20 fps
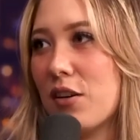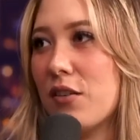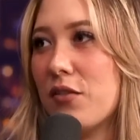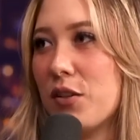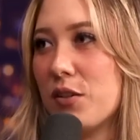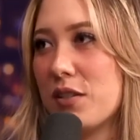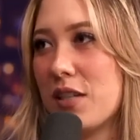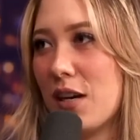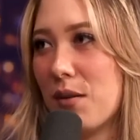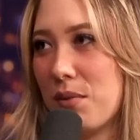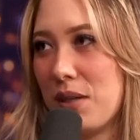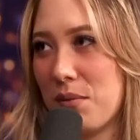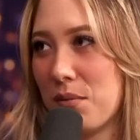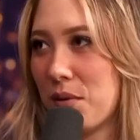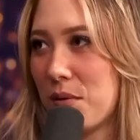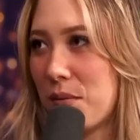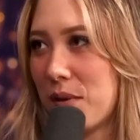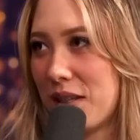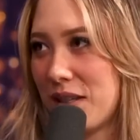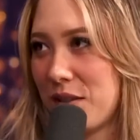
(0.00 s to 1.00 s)
Yeah. I don't know if you tell
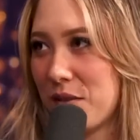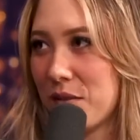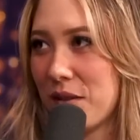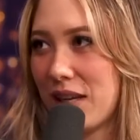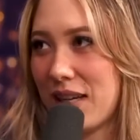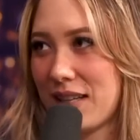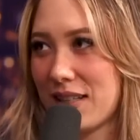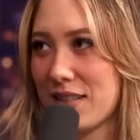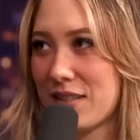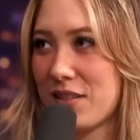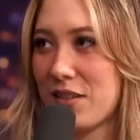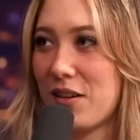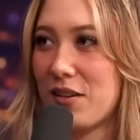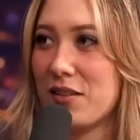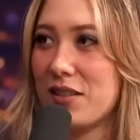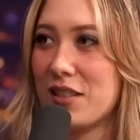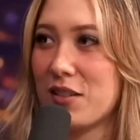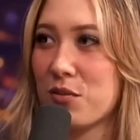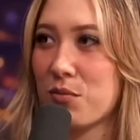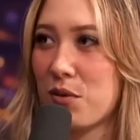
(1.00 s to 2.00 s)
people, but you like
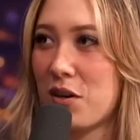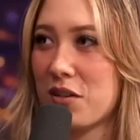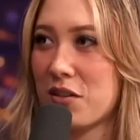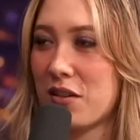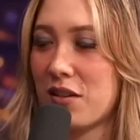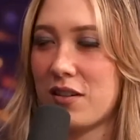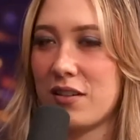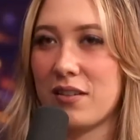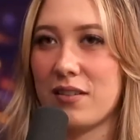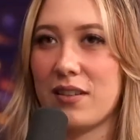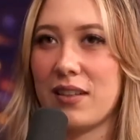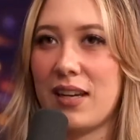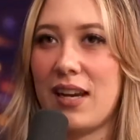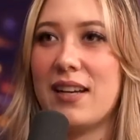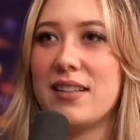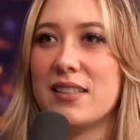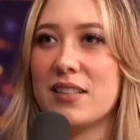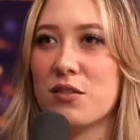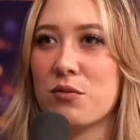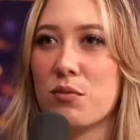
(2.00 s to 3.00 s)
installed dishwasher or
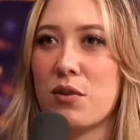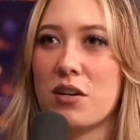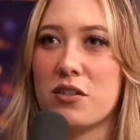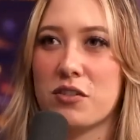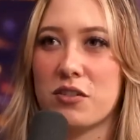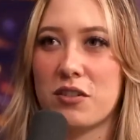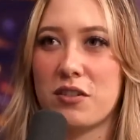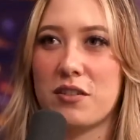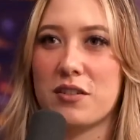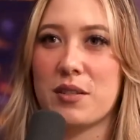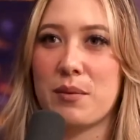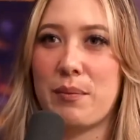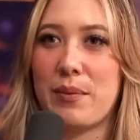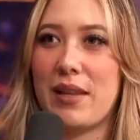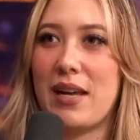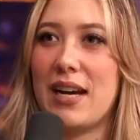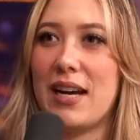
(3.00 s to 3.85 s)
yeah, dishwashers,